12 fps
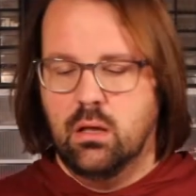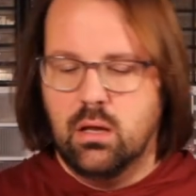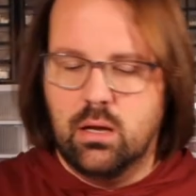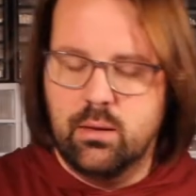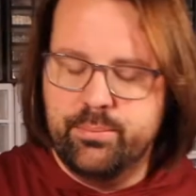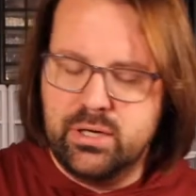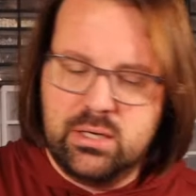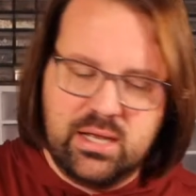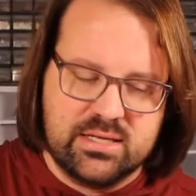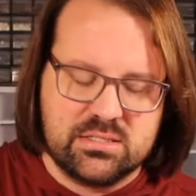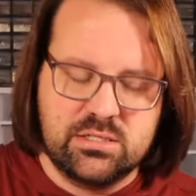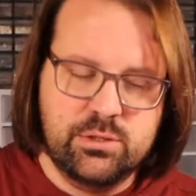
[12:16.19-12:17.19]
But it
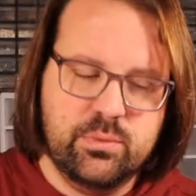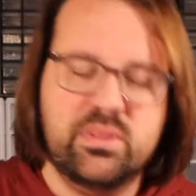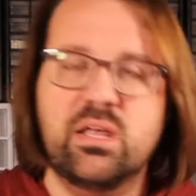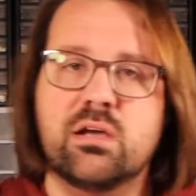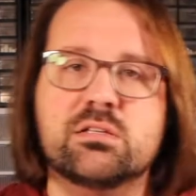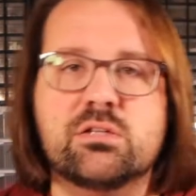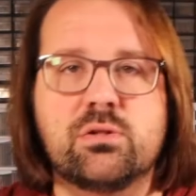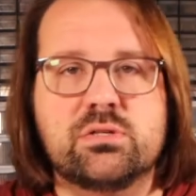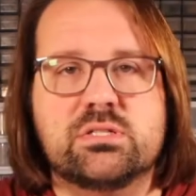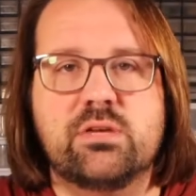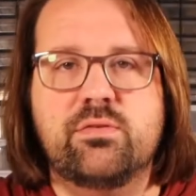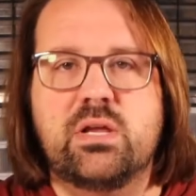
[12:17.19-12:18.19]
has to do with the
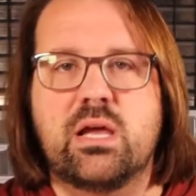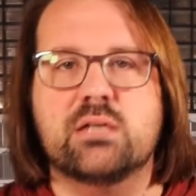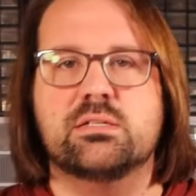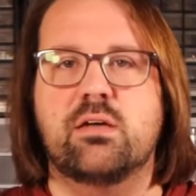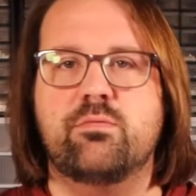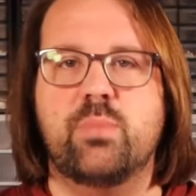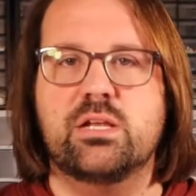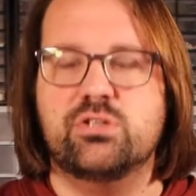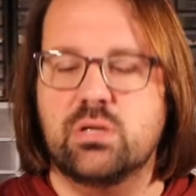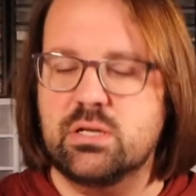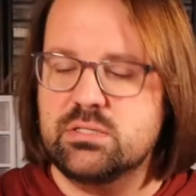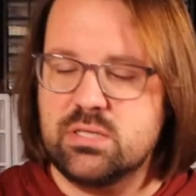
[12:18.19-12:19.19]
exclusivity, as I've
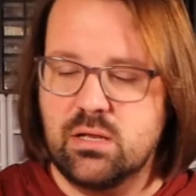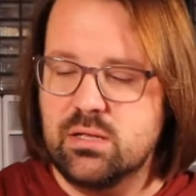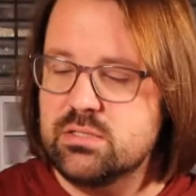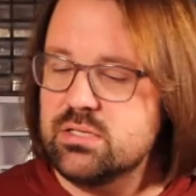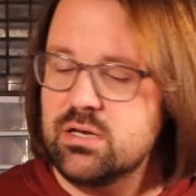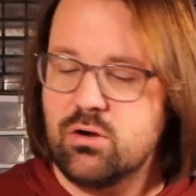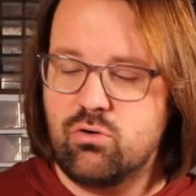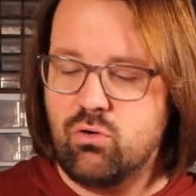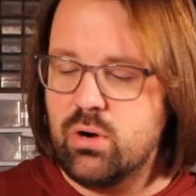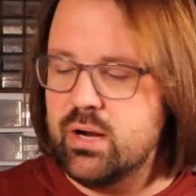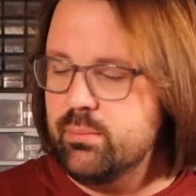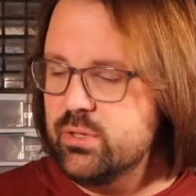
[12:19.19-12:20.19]
mentioned. It's an
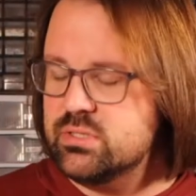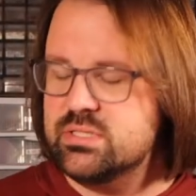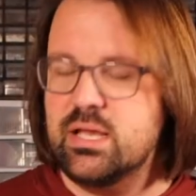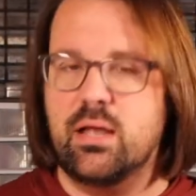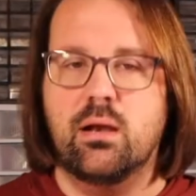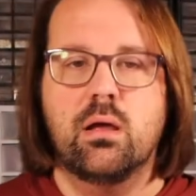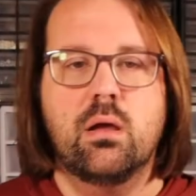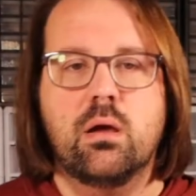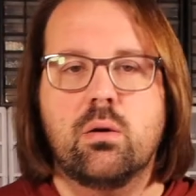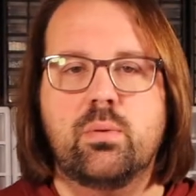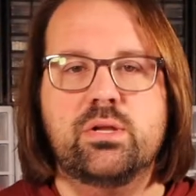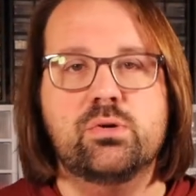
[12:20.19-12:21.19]
incredible set.
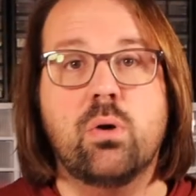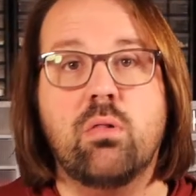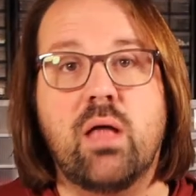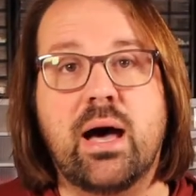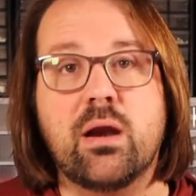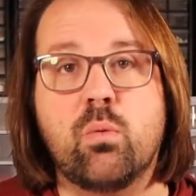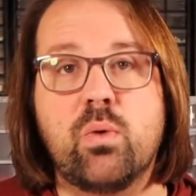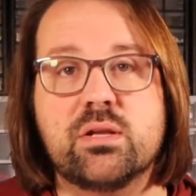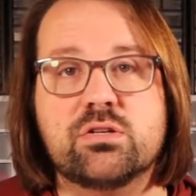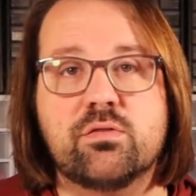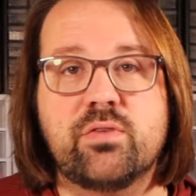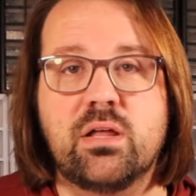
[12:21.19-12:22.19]
We do a lot of
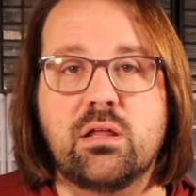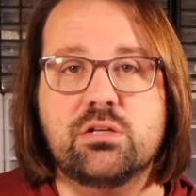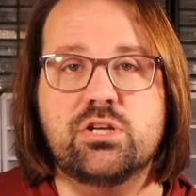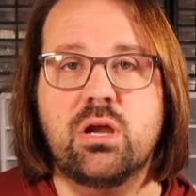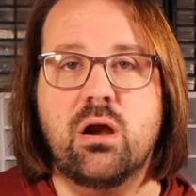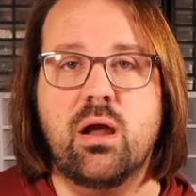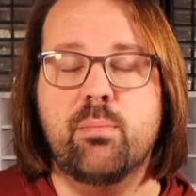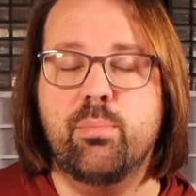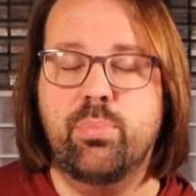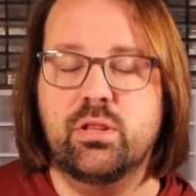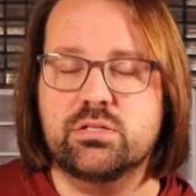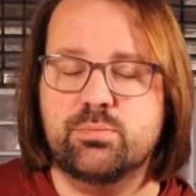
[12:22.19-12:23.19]
Winter Village here
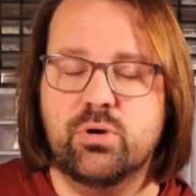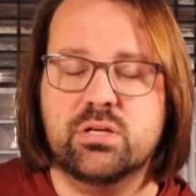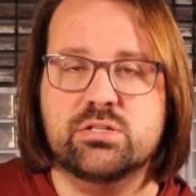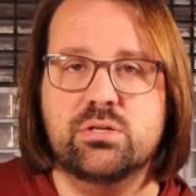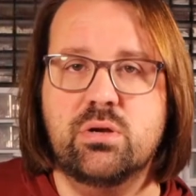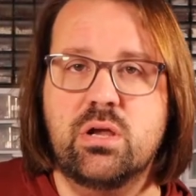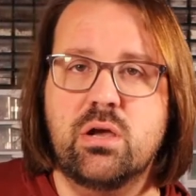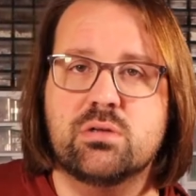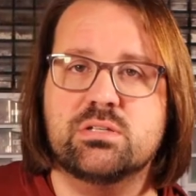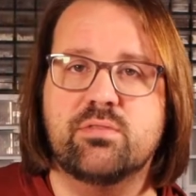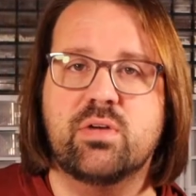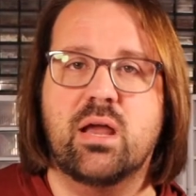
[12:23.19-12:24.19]
at Bliss Brick
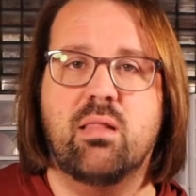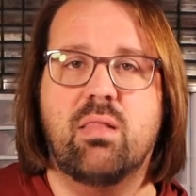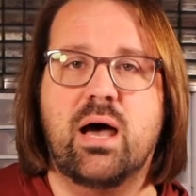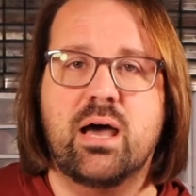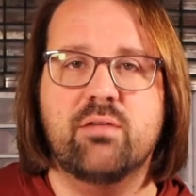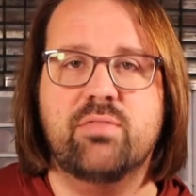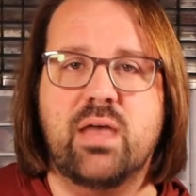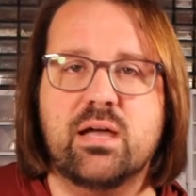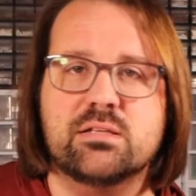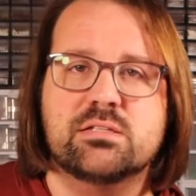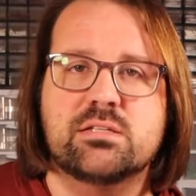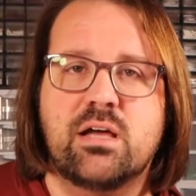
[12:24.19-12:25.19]
Studios. I've got a lot of
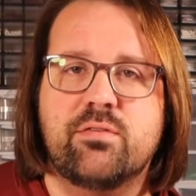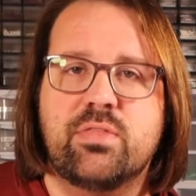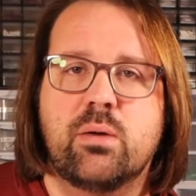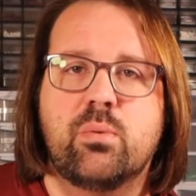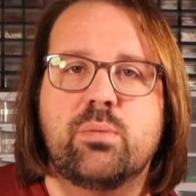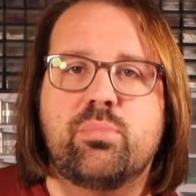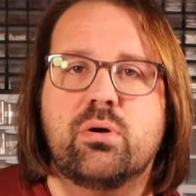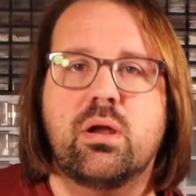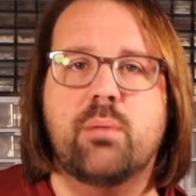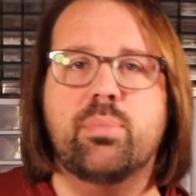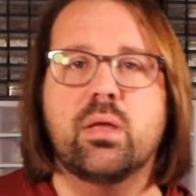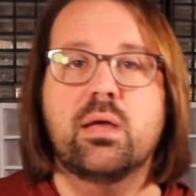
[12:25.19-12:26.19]
that stuff that we put
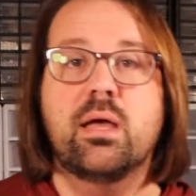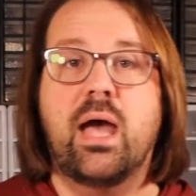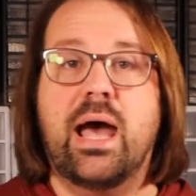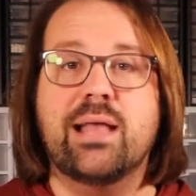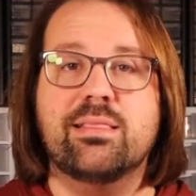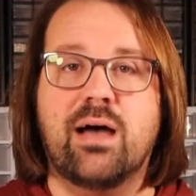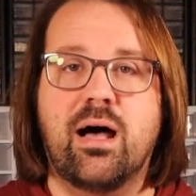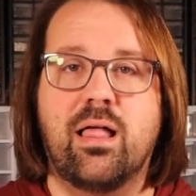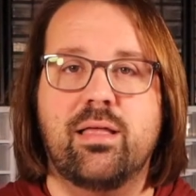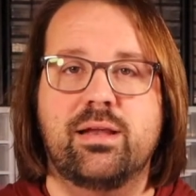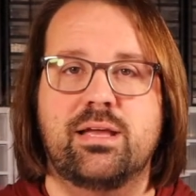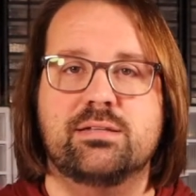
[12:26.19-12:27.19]
up at the
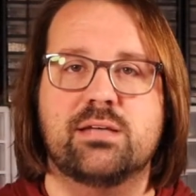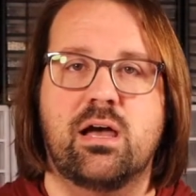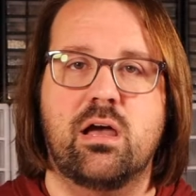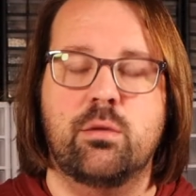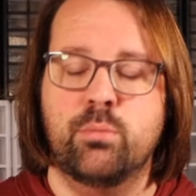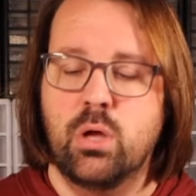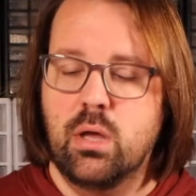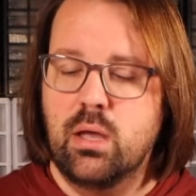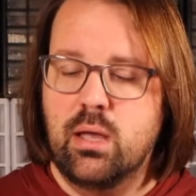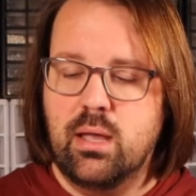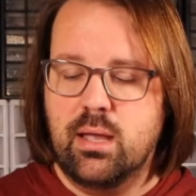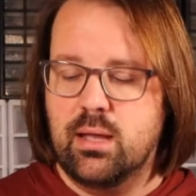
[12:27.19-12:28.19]
holiday time.
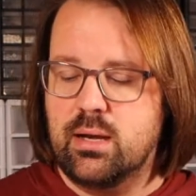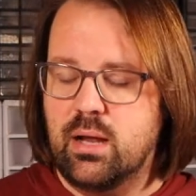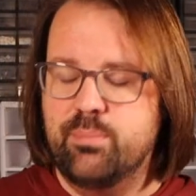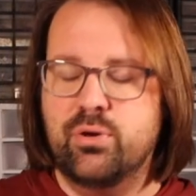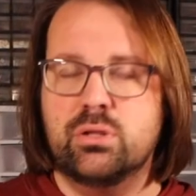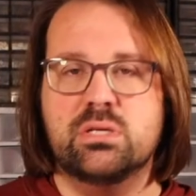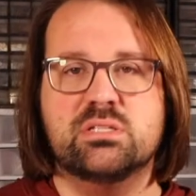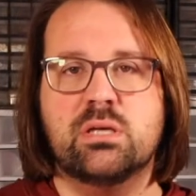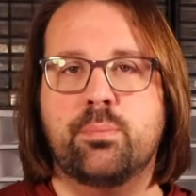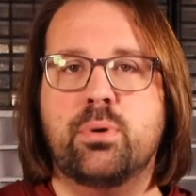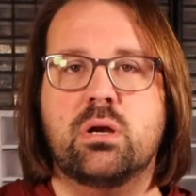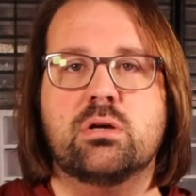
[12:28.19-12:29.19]
And I put this
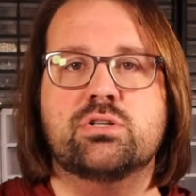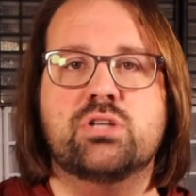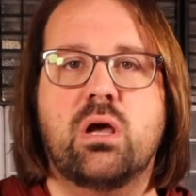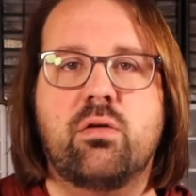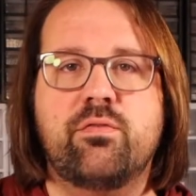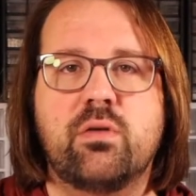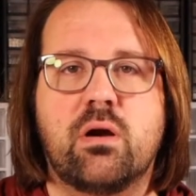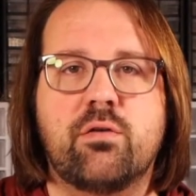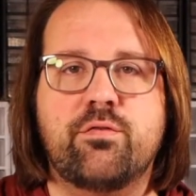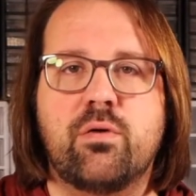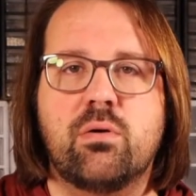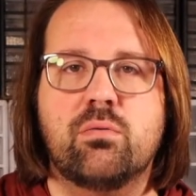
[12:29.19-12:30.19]
up on our shelf in our
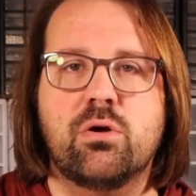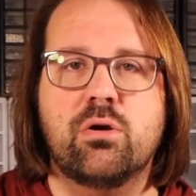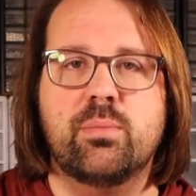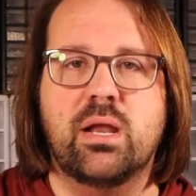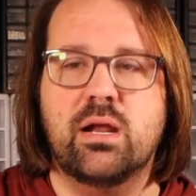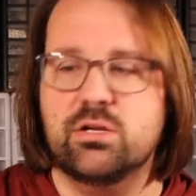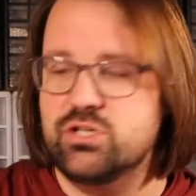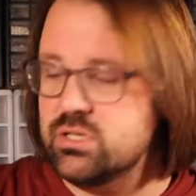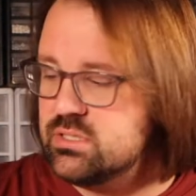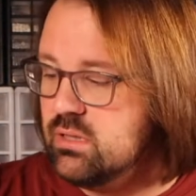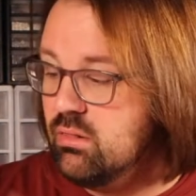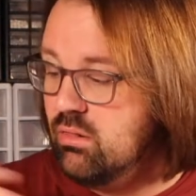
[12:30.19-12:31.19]
front room, and I
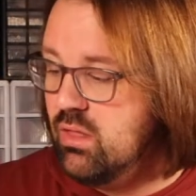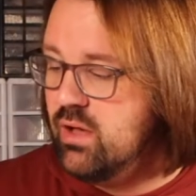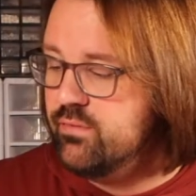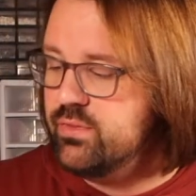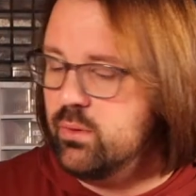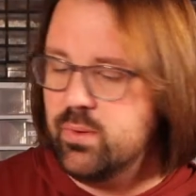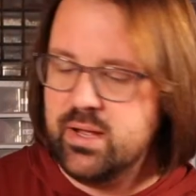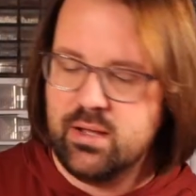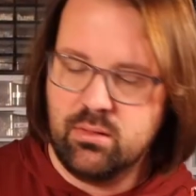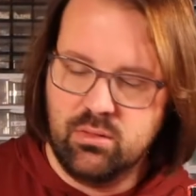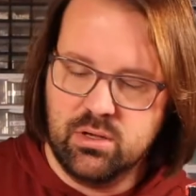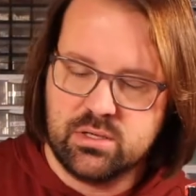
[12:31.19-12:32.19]
just love the way
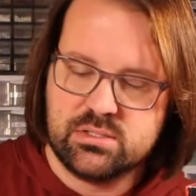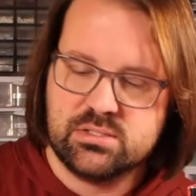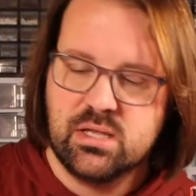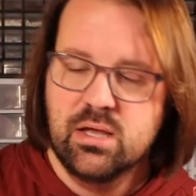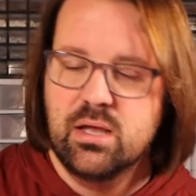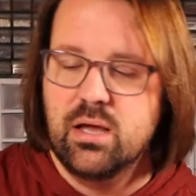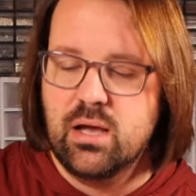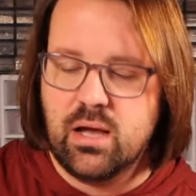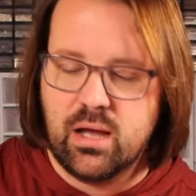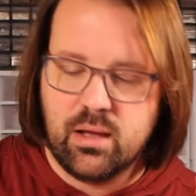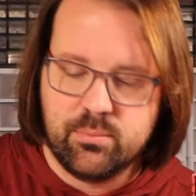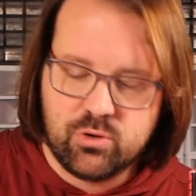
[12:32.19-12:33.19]
it looks.
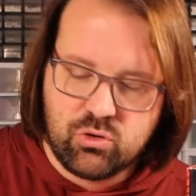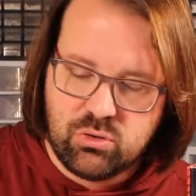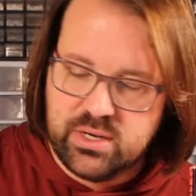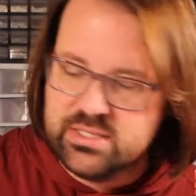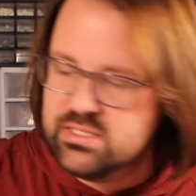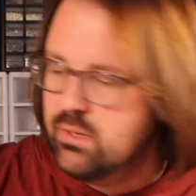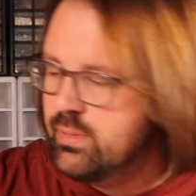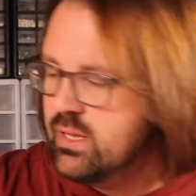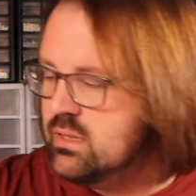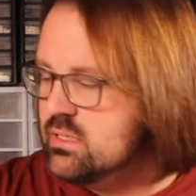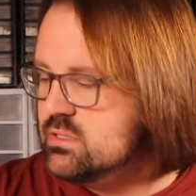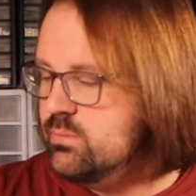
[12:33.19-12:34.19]
I'm crazy
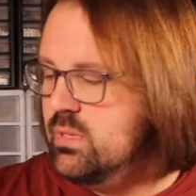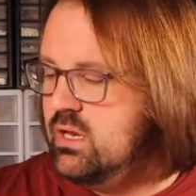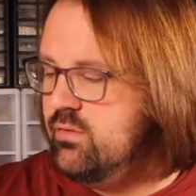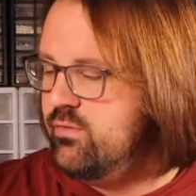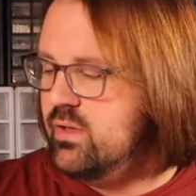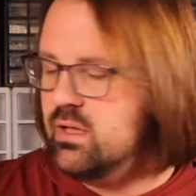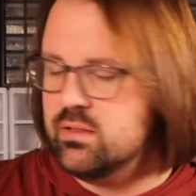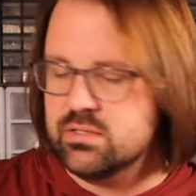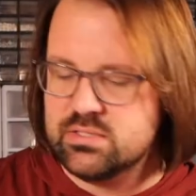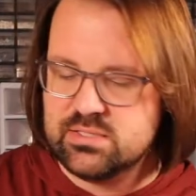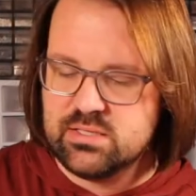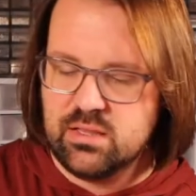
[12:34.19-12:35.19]
about this minifig. The
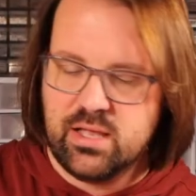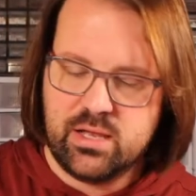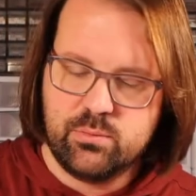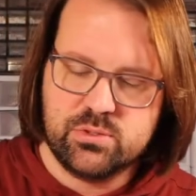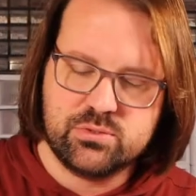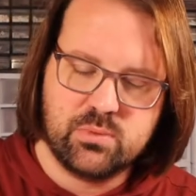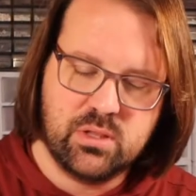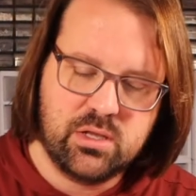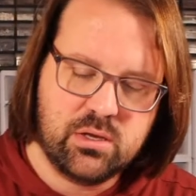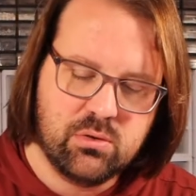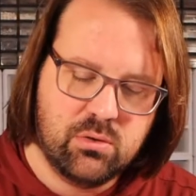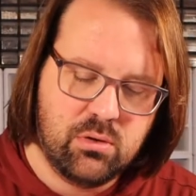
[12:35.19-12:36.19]
sled was really
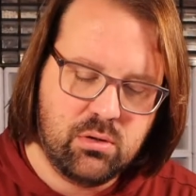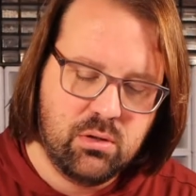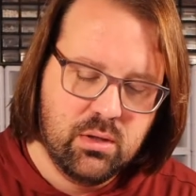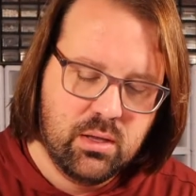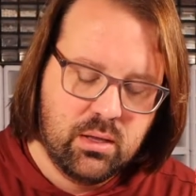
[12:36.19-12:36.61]
cool.